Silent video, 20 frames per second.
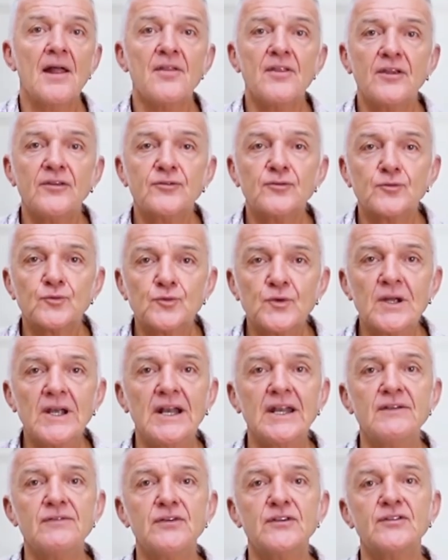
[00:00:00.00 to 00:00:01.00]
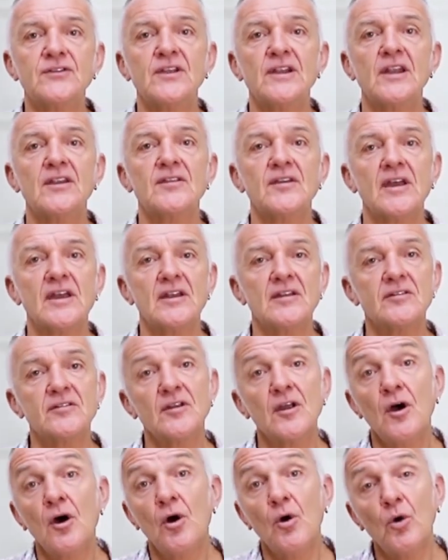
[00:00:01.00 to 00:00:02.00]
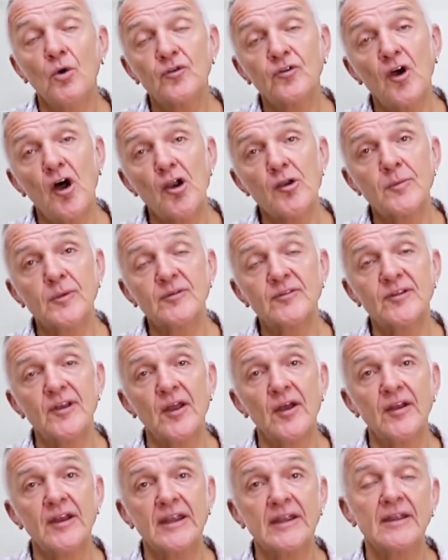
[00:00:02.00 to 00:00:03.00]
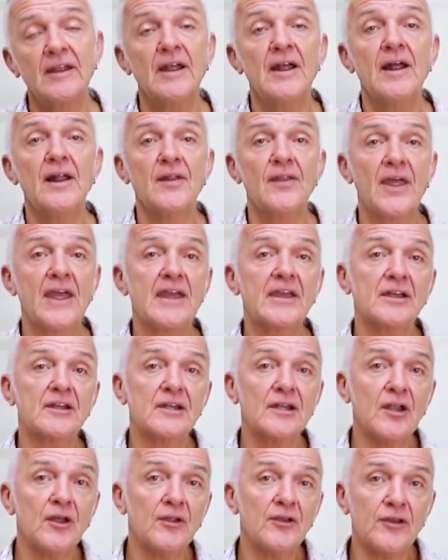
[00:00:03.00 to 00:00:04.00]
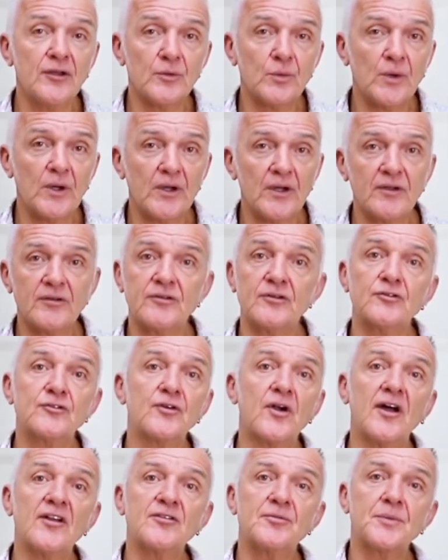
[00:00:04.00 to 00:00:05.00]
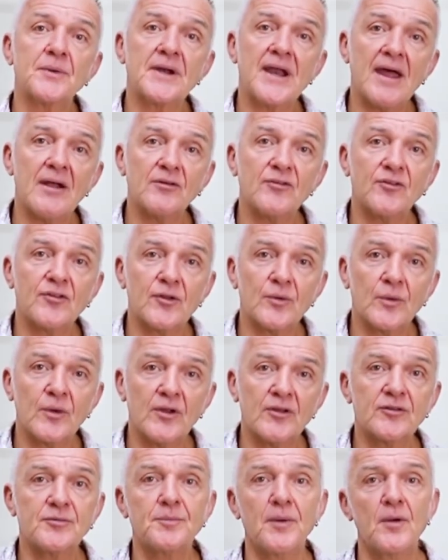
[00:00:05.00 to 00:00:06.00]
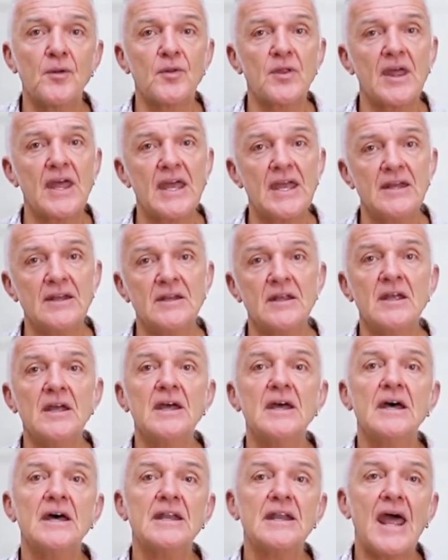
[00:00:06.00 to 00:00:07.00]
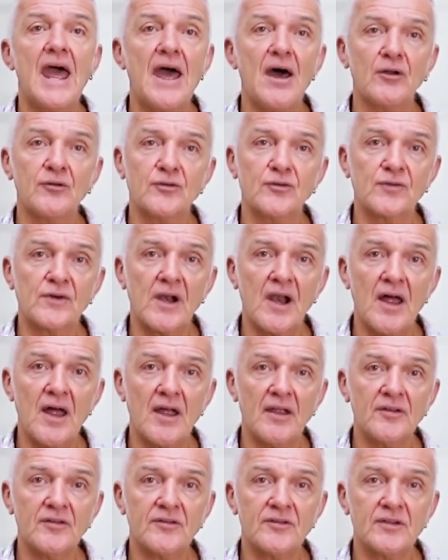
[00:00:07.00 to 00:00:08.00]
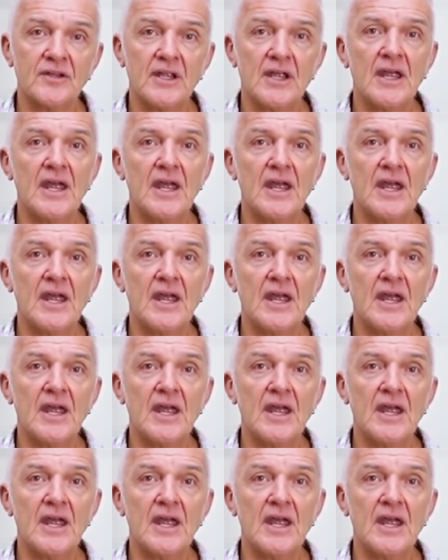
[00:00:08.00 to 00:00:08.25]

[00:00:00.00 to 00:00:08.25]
This really facilitates autonomous learning. They can learn the words and try to pronounce the words both in and out of class.